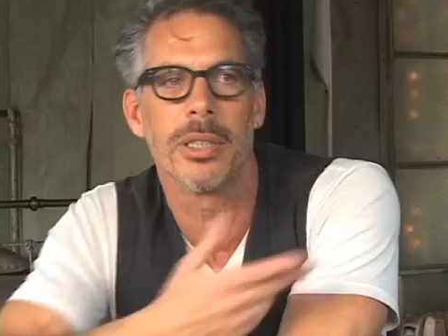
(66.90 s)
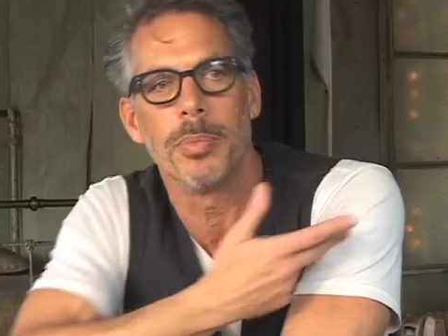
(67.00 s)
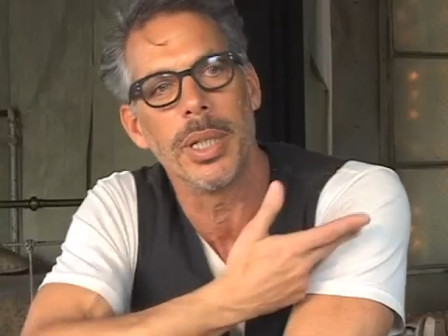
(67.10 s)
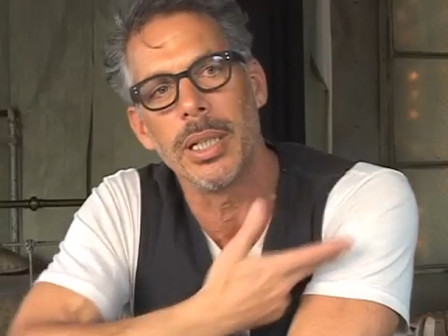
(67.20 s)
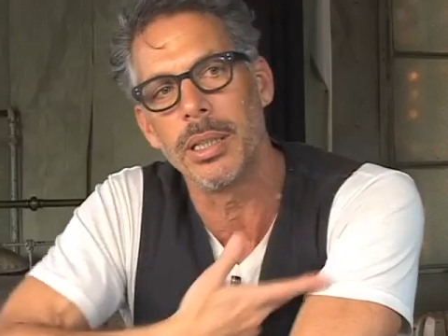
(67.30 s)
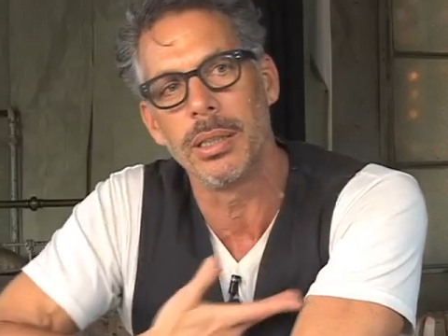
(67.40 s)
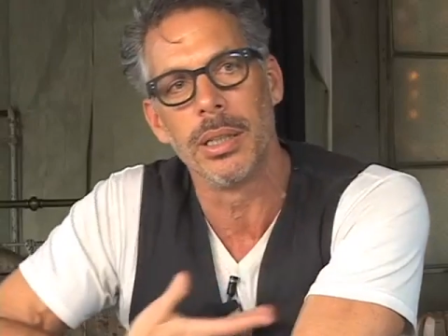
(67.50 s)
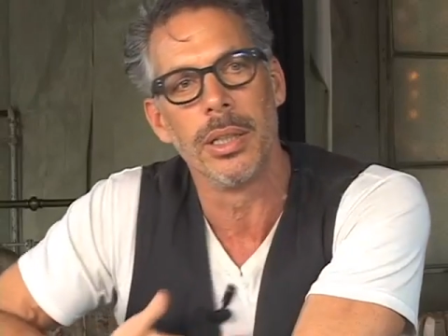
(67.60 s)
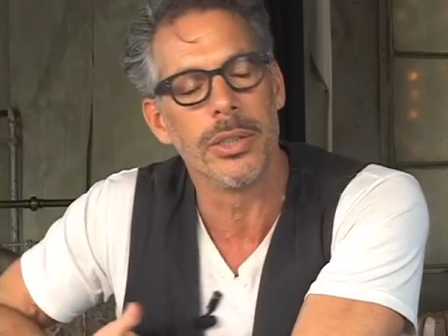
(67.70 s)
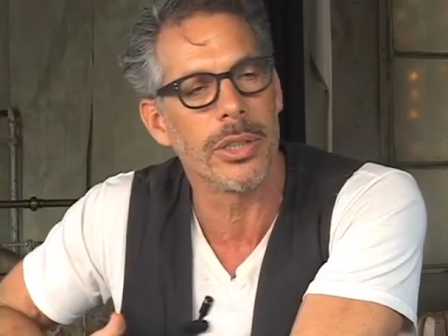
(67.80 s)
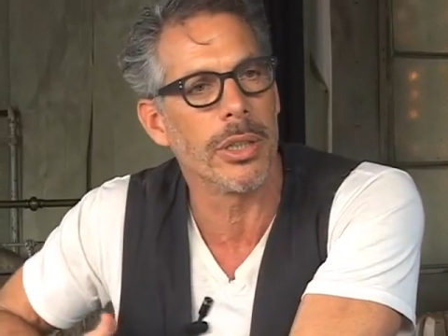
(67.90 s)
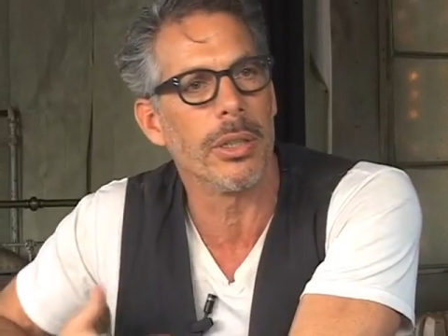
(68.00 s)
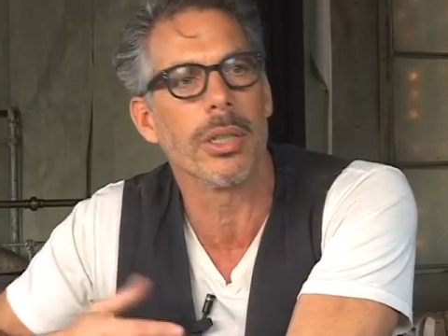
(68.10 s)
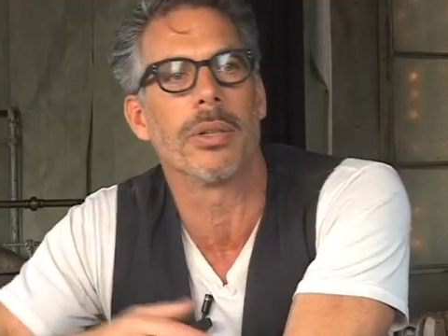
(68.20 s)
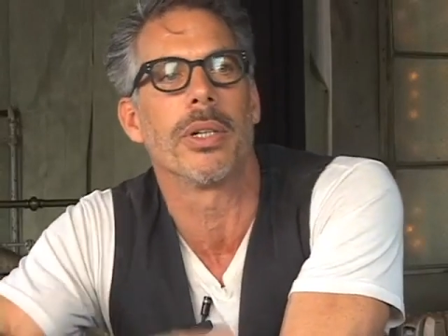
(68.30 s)
this big
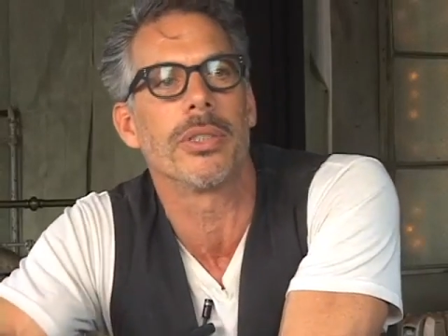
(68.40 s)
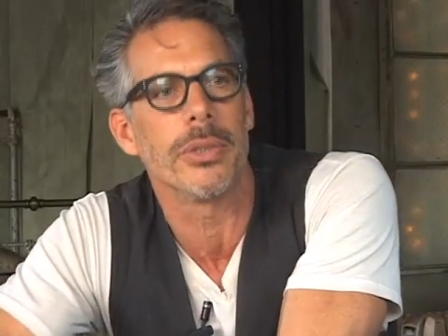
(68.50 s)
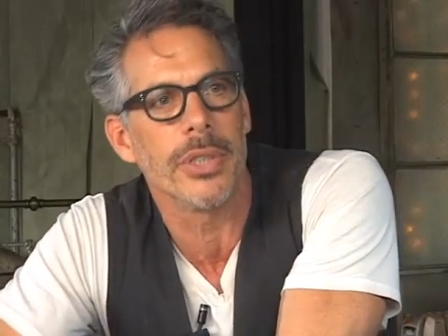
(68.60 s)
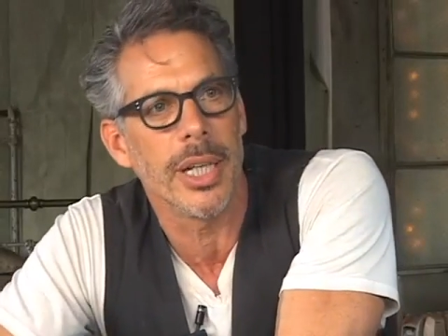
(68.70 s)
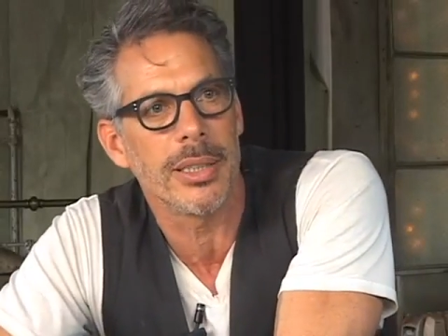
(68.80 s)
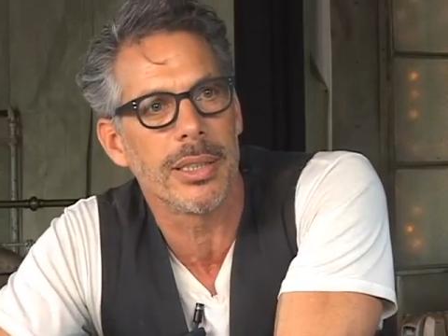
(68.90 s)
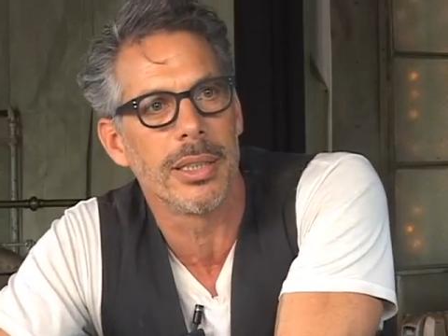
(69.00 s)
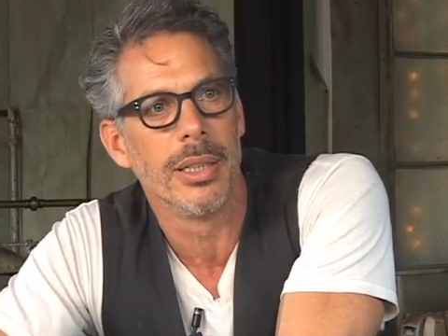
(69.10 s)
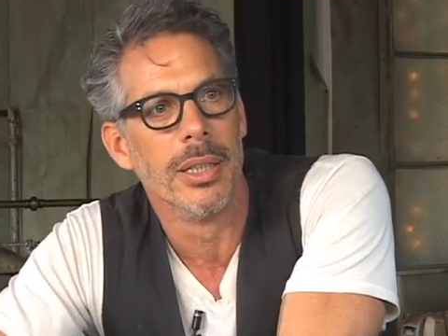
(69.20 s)
scar across her chest.